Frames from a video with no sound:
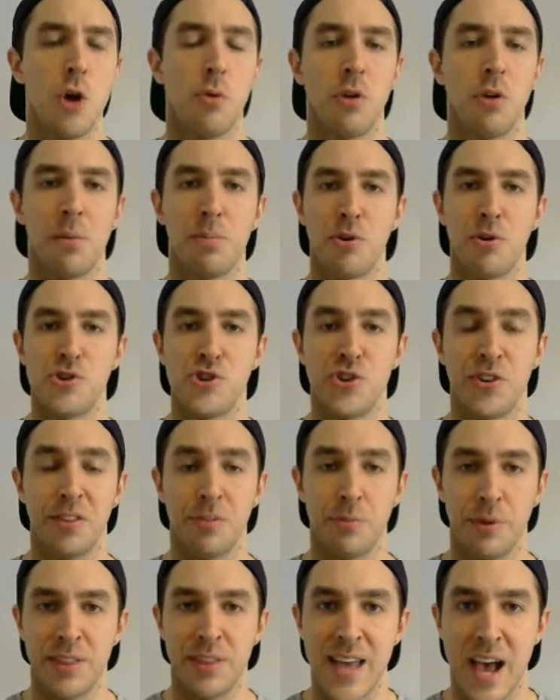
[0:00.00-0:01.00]
We're approaching
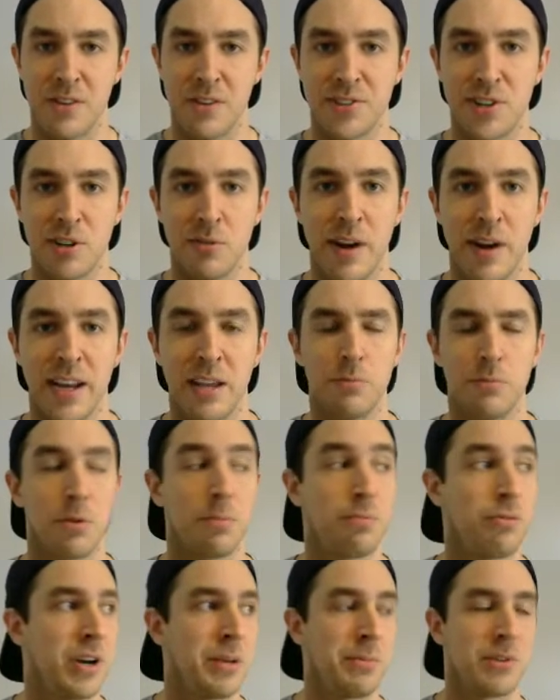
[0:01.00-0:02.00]
3,000 already.
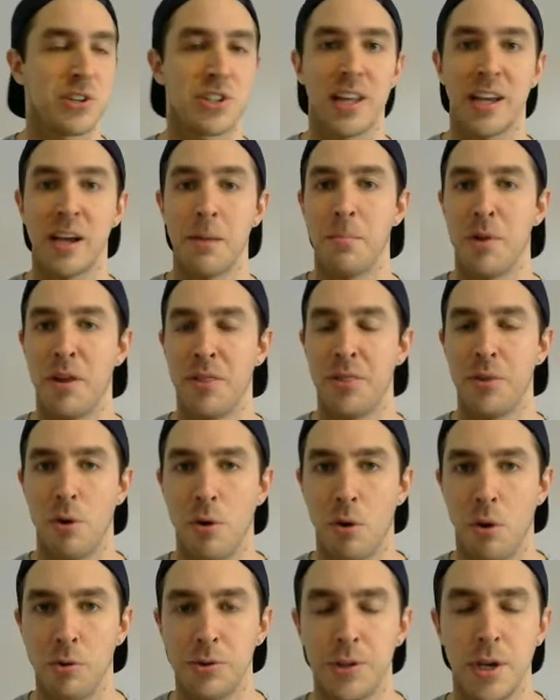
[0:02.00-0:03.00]
We're pretty much like a month
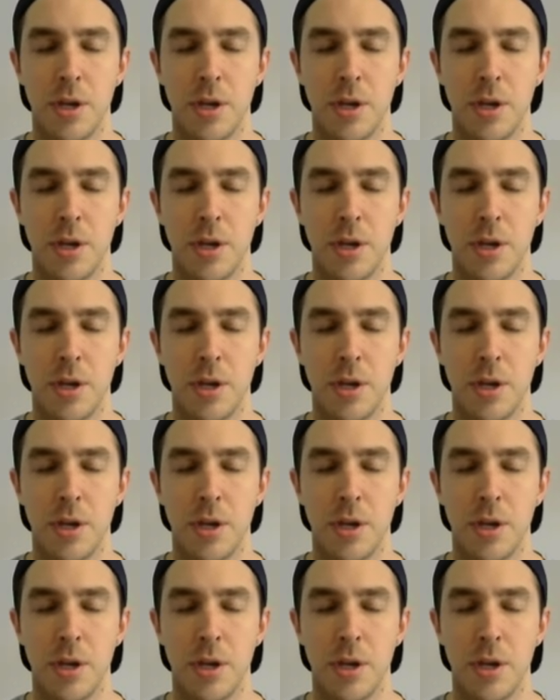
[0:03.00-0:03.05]
old.